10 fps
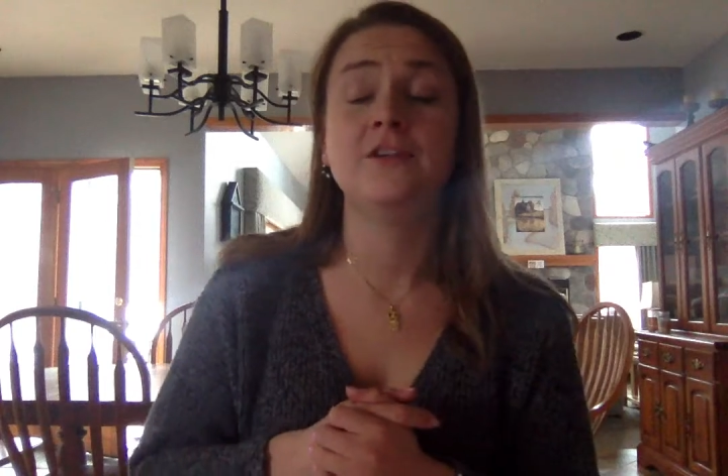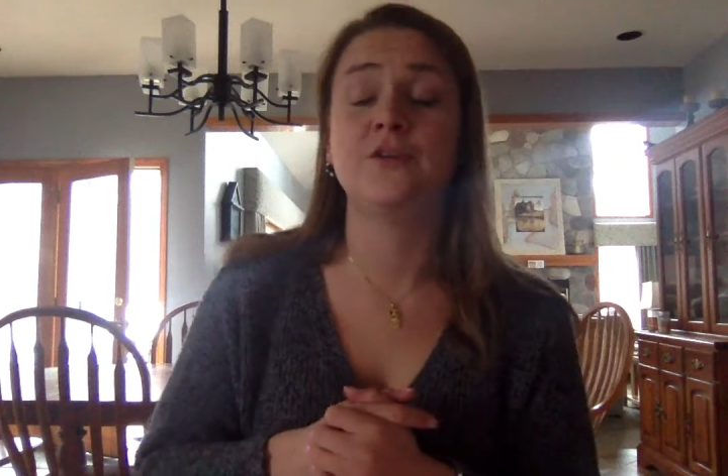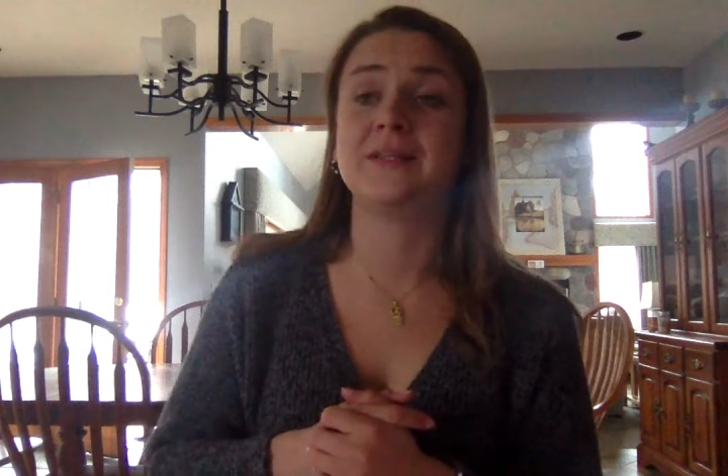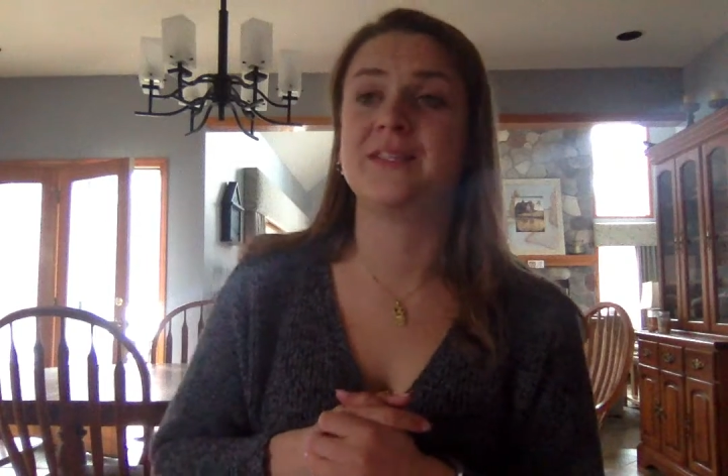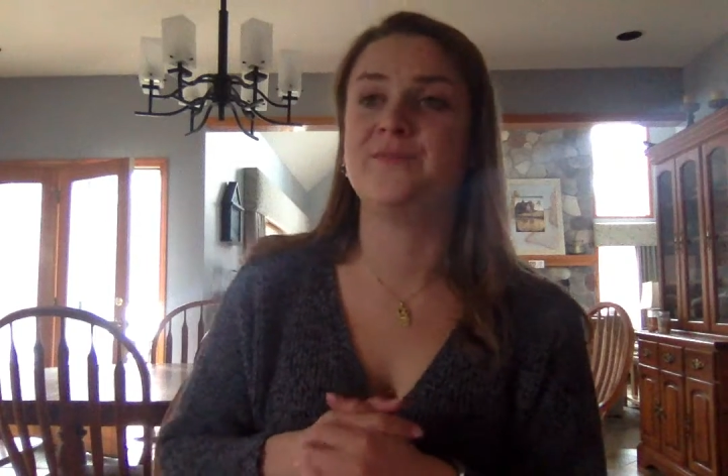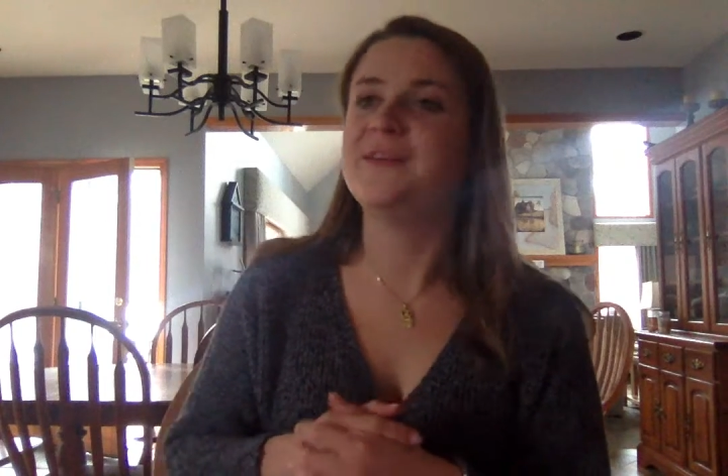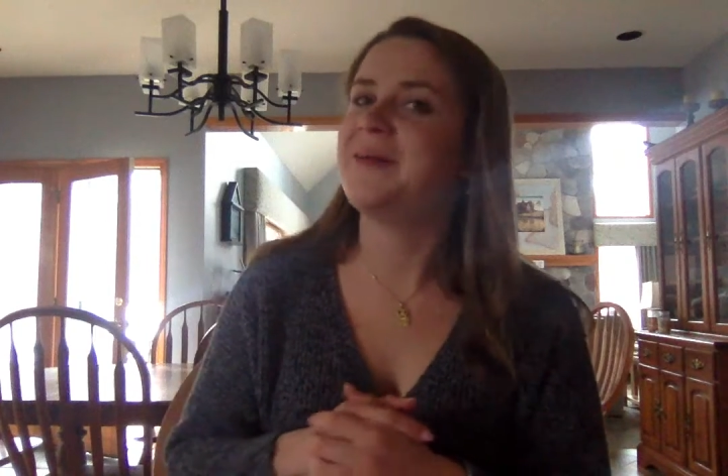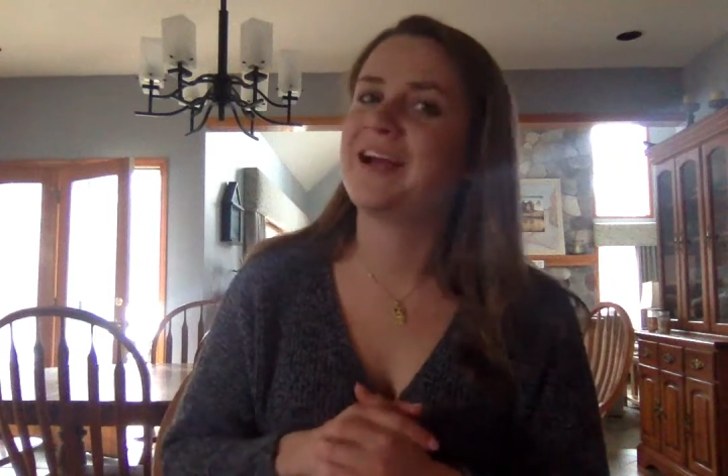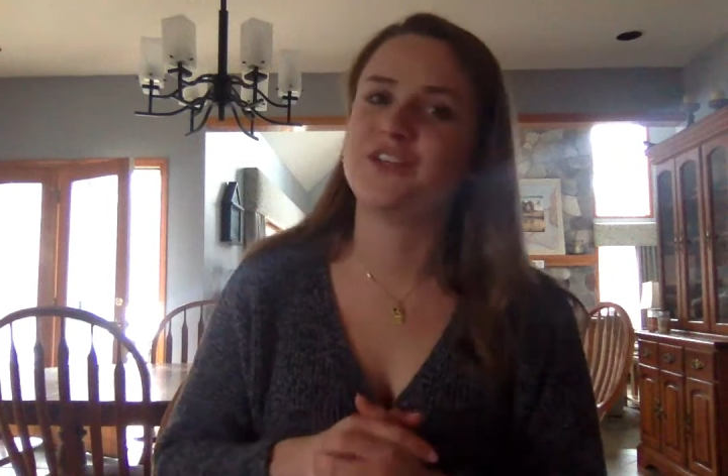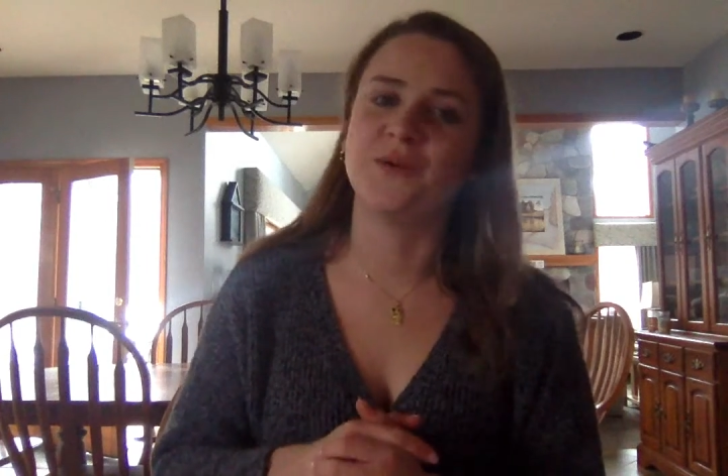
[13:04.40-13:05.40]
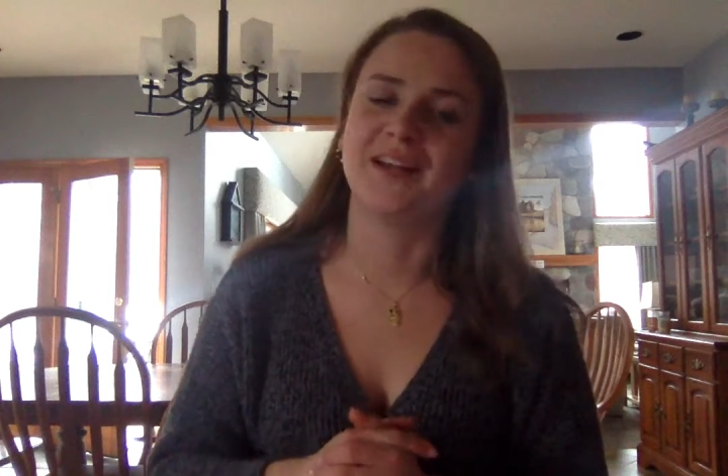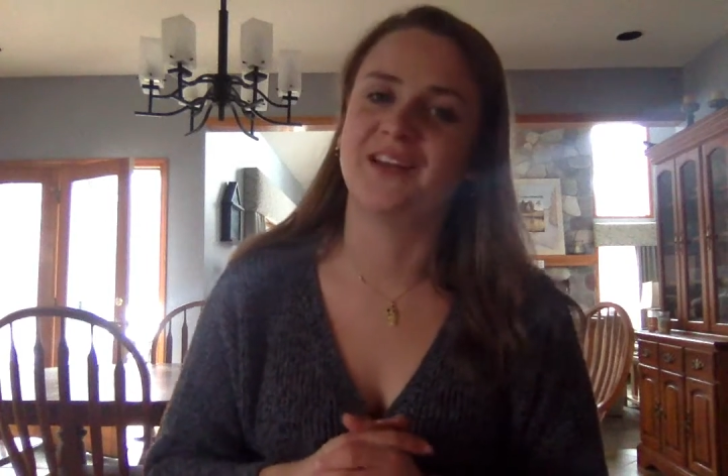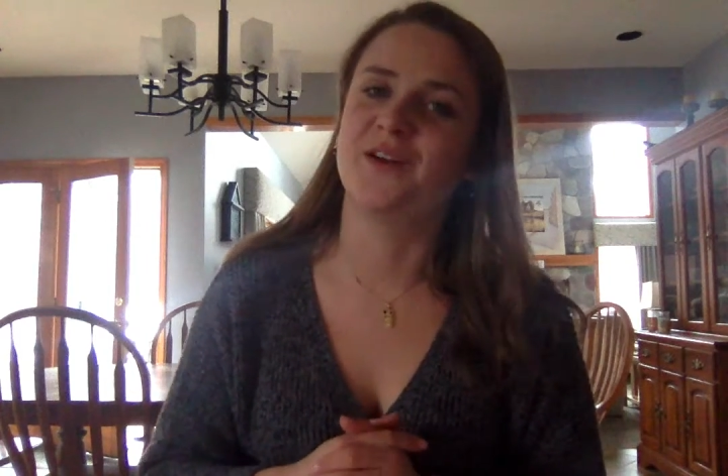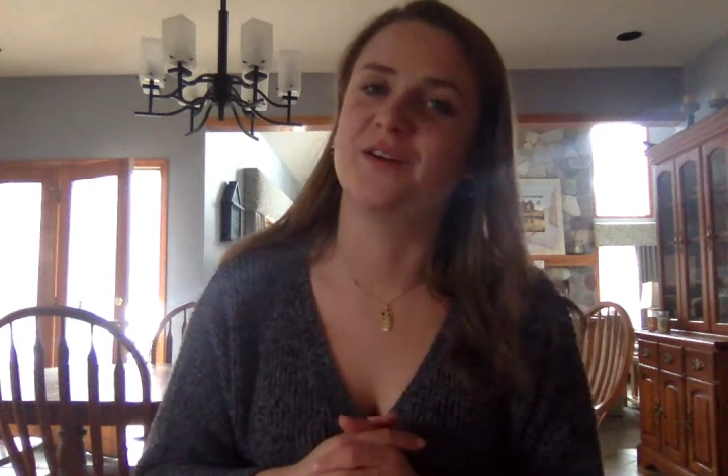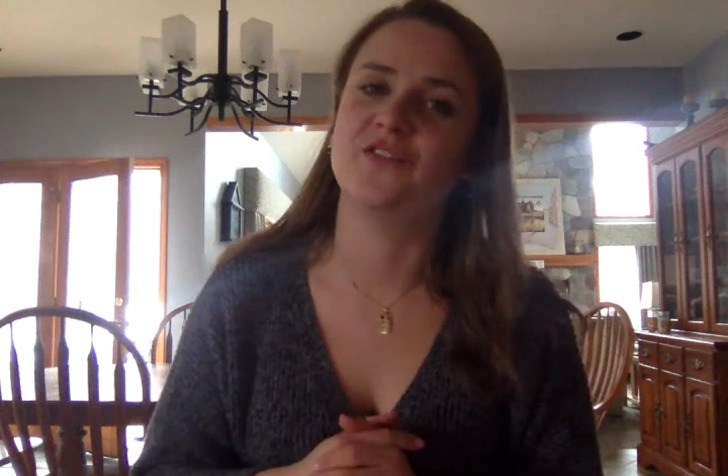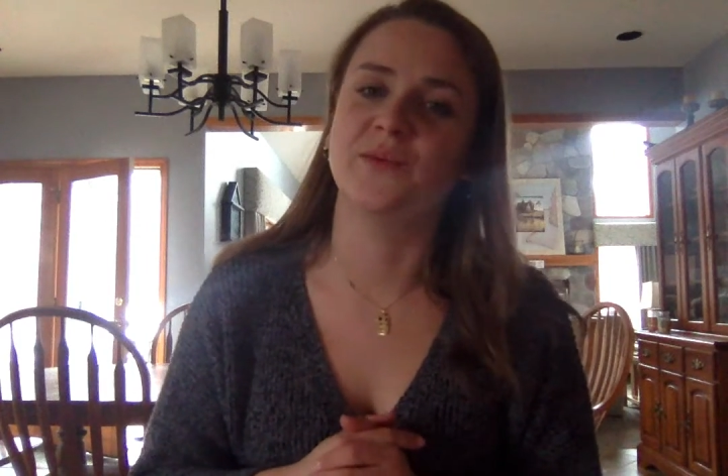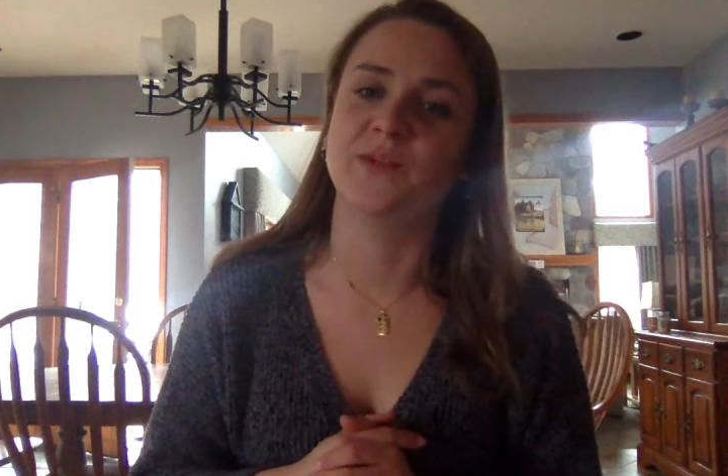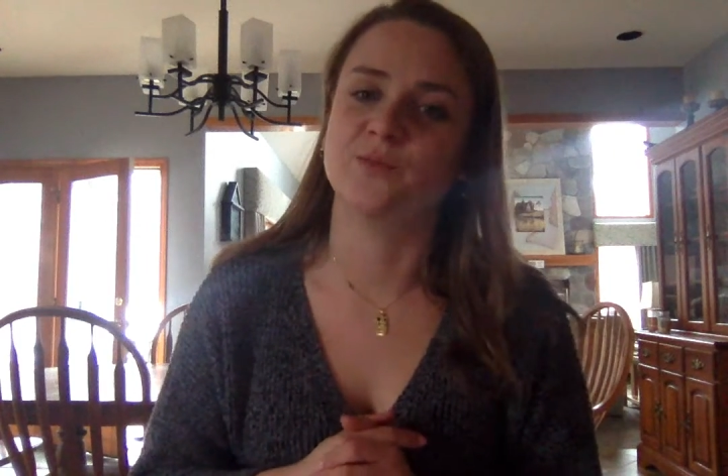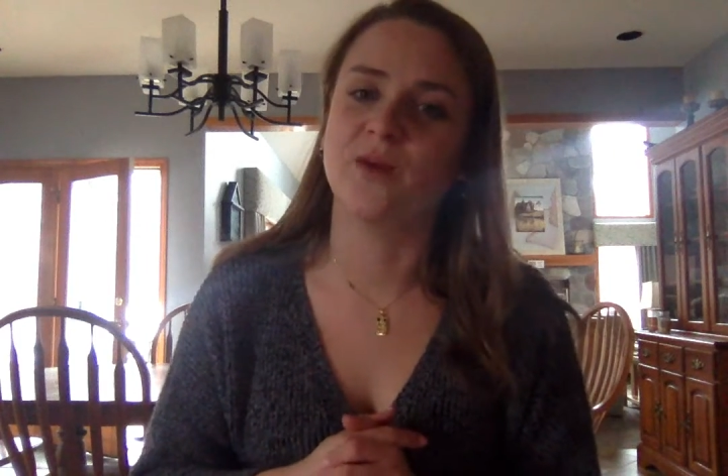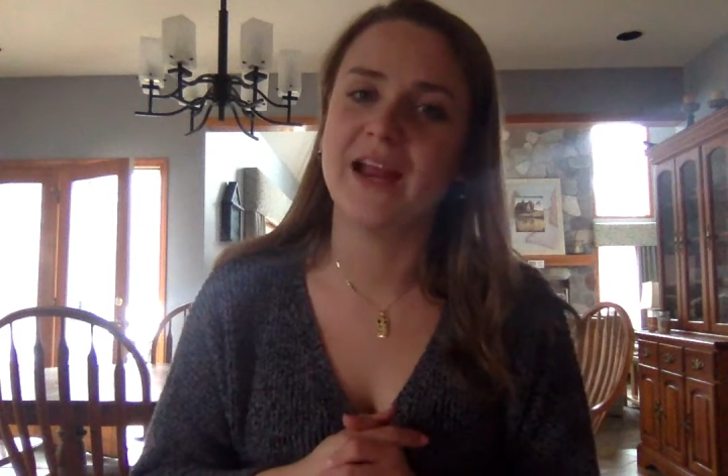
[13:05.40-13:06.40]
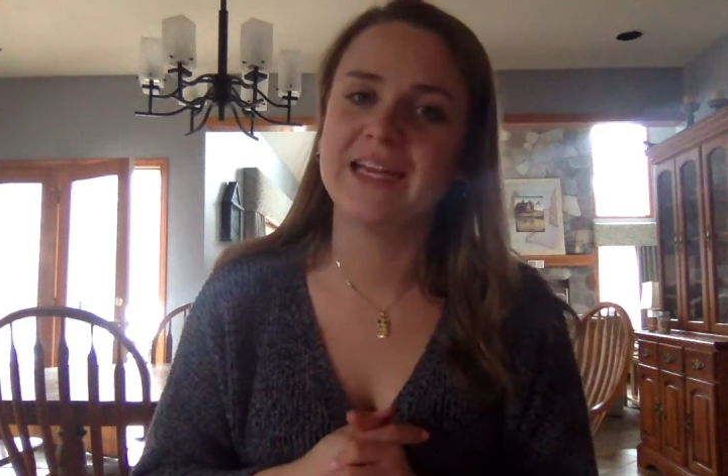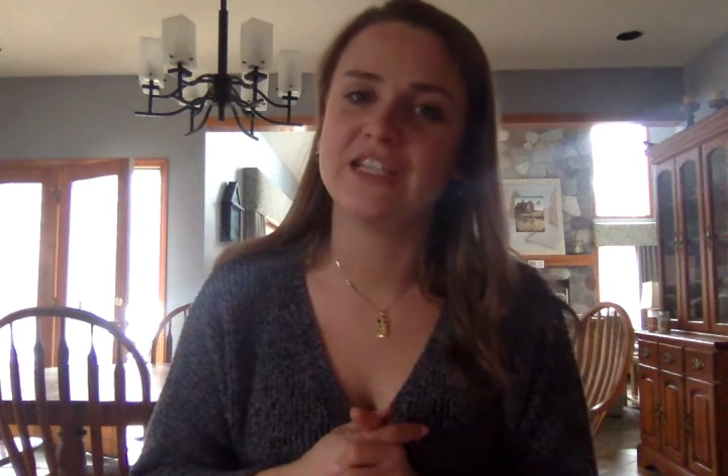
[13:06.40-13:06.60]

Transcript: the feedback. She wanted to know if she was right.